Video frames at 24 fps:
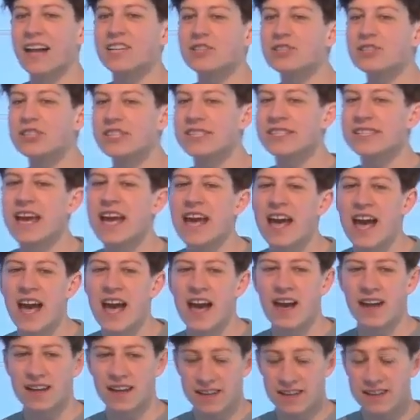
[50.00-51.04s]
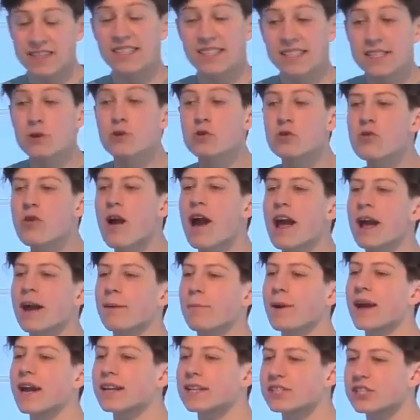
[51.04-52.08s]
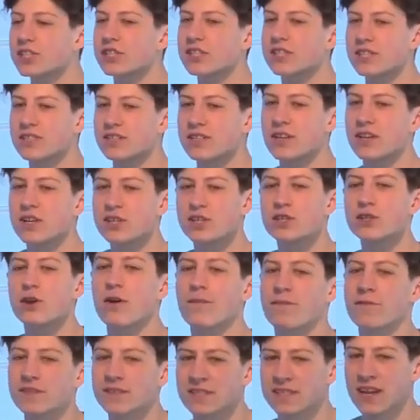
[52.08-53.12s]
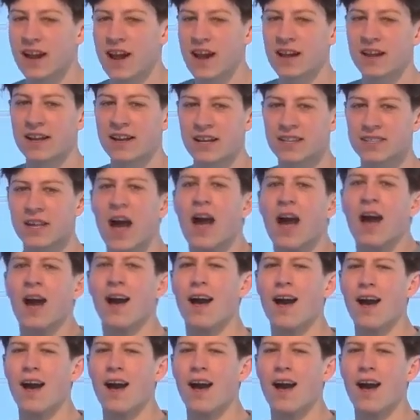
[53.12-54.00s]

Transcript: And you just hear, it's still crying, but it just softens slightly. It